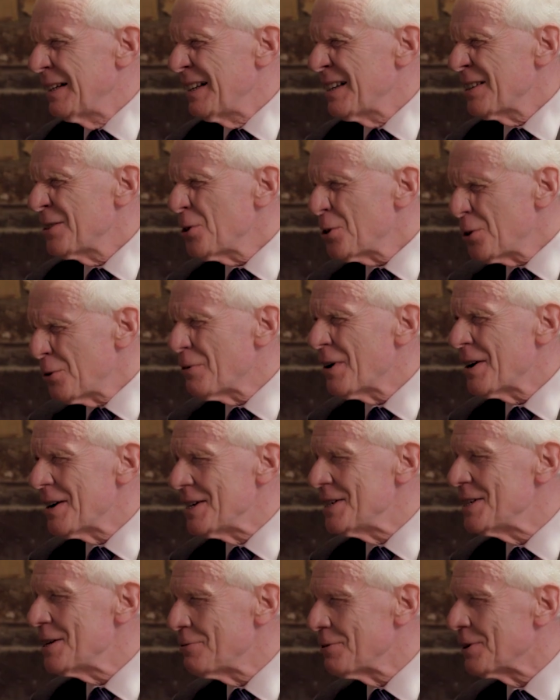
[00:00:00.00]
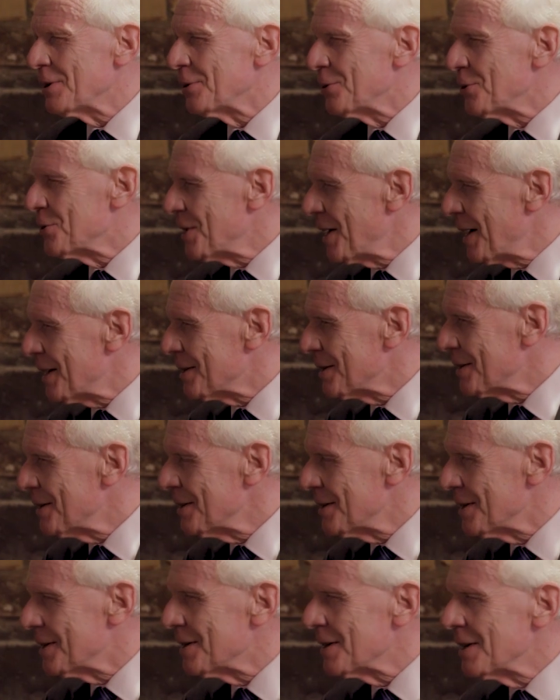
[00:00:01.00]
It's not a very difficult test,
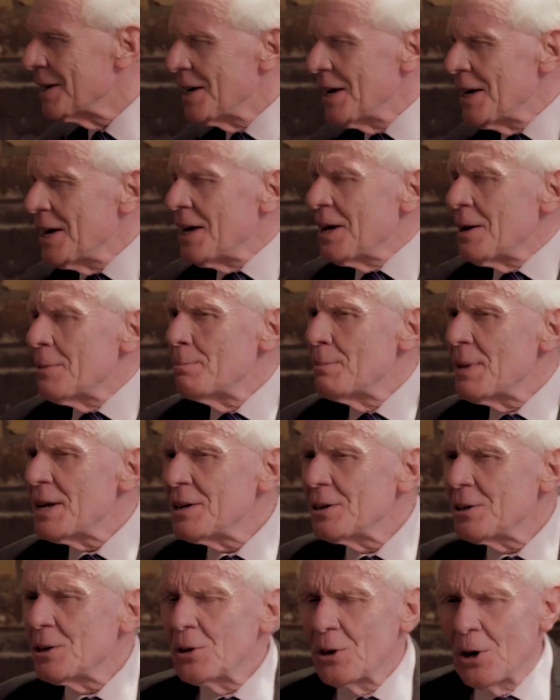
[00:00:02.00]
is it? Mental